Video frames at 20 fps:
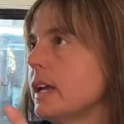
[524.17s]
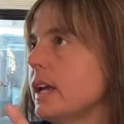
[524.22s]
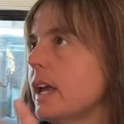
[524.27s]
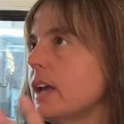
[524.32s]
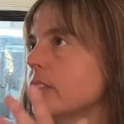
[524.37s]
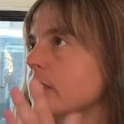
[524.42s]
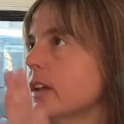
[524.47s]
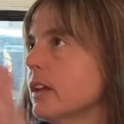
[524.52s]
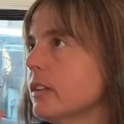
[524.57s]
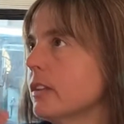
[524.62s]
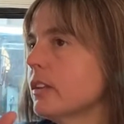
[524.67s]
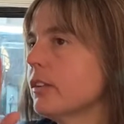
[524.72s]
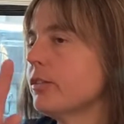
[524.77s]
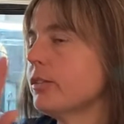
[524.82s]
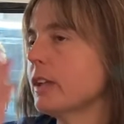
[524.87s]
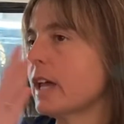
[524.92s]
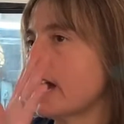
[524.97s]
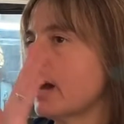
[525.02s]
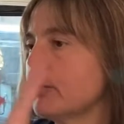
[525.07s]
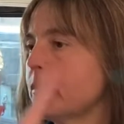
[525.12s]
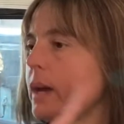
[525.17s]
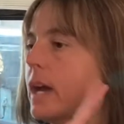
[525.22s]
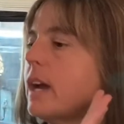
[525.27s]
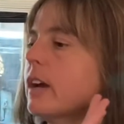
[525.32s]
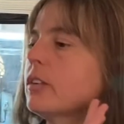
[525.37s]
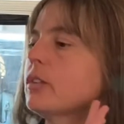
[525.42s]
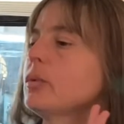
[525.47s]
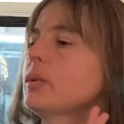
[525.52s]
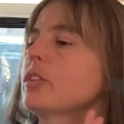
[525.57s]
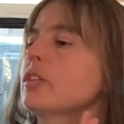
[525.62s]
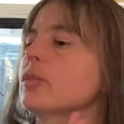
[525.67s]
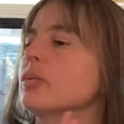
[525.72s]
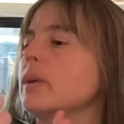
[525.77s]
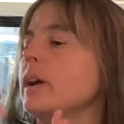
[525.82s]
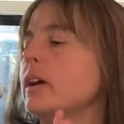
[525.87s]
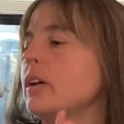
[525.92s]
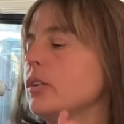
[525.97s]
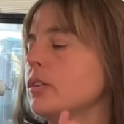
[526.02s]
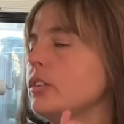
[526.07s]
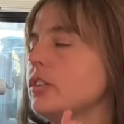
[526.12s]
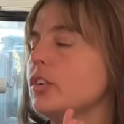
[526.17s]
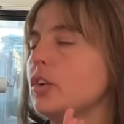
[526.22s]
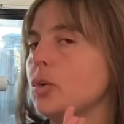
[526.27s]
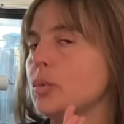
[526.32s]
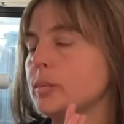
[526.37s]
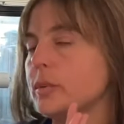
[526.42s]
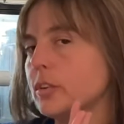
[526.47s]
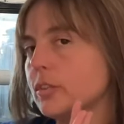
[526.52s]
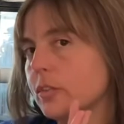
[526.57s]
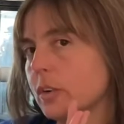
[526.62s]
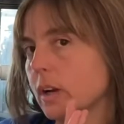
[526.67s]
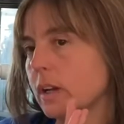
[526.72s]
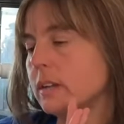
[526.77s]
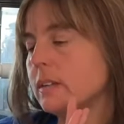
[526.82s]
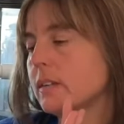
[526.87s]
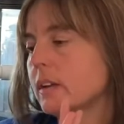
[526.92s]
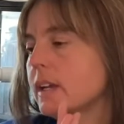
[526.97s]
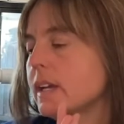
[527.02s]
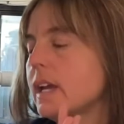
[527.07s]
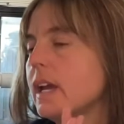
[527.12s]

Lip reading: and then the flat back with the round domed front.